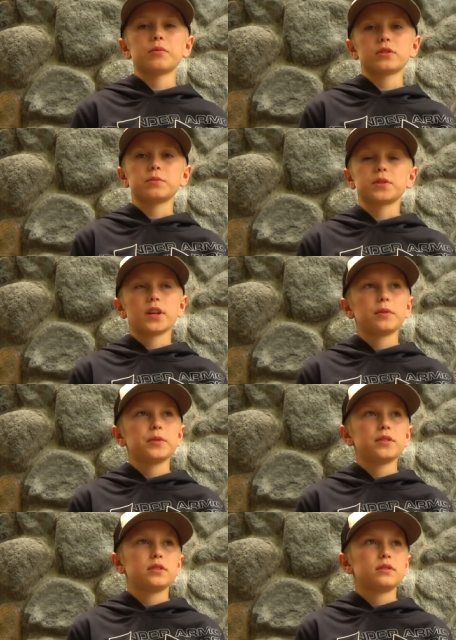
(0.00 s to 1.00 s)
more
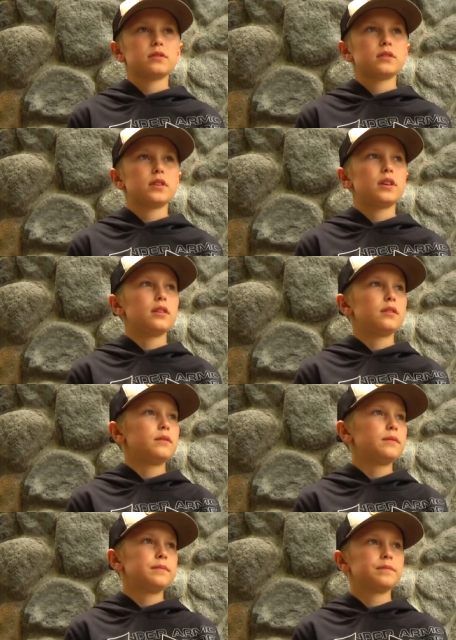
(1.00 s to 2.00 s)
subscribers and
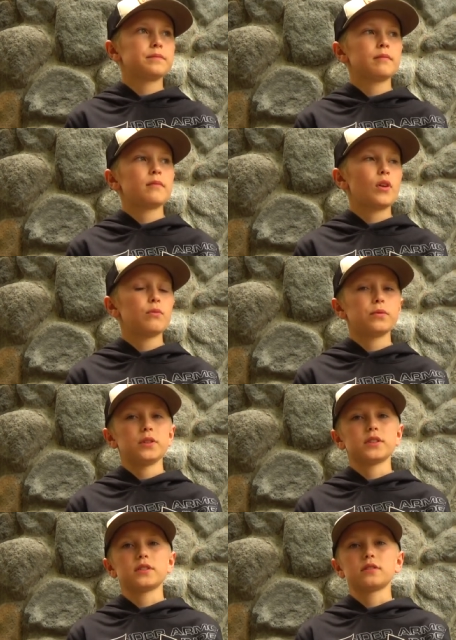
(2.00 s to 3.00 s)

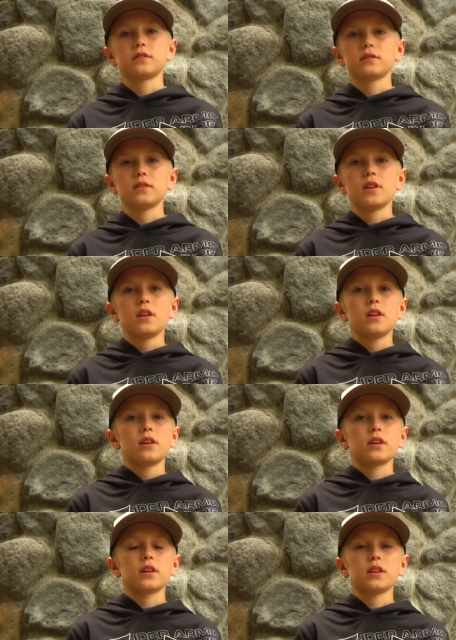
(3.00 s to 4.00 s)
hopefully it's
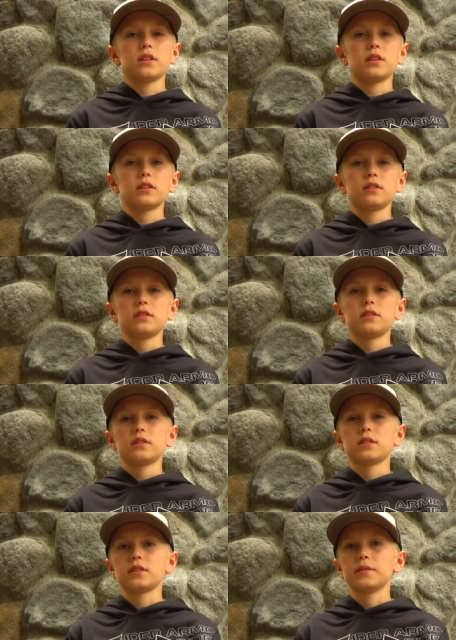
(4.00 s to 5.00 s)
a good idea.
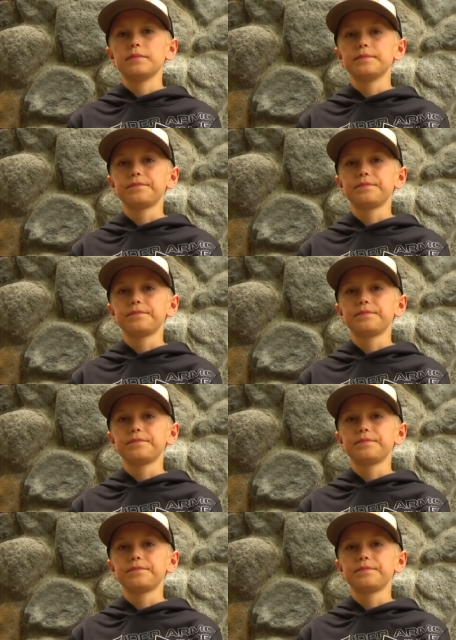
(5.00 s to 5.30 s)
Um,